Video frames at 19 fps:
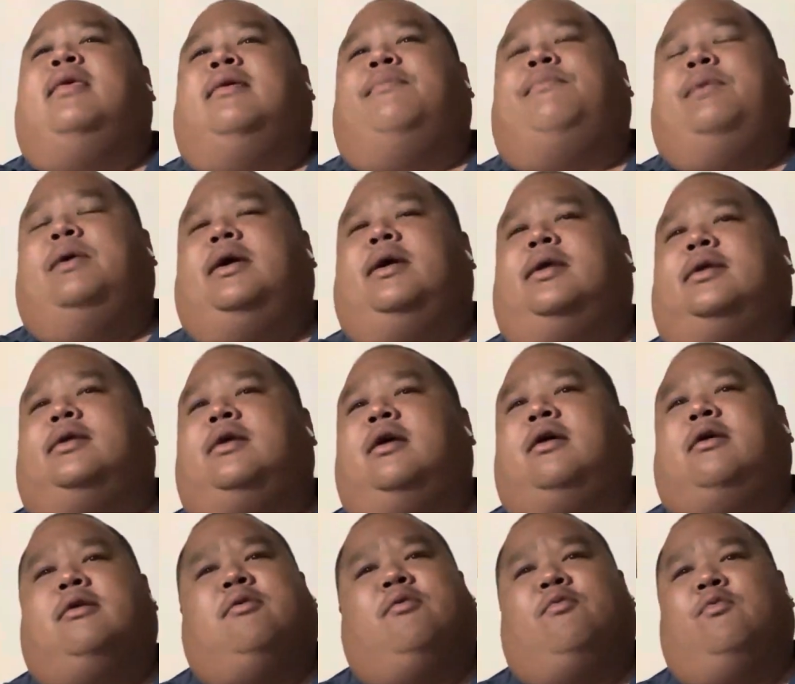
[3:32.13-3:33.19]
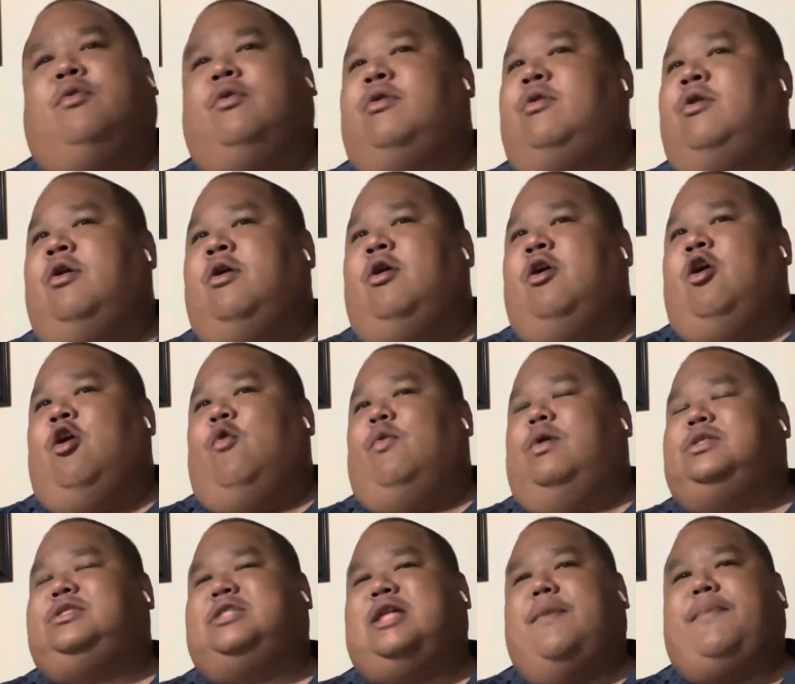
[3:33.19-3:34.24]
but one
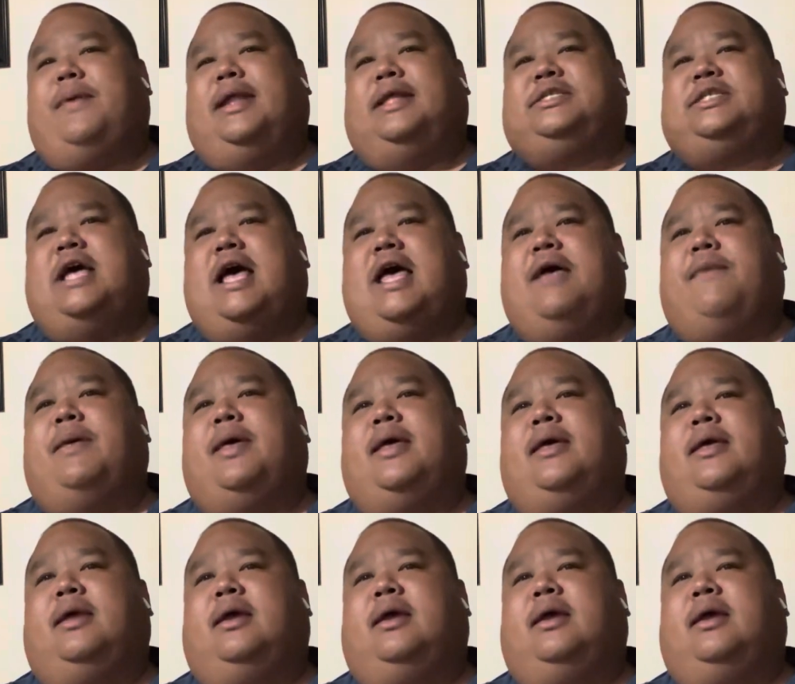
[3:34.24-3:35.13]
step at a time, man.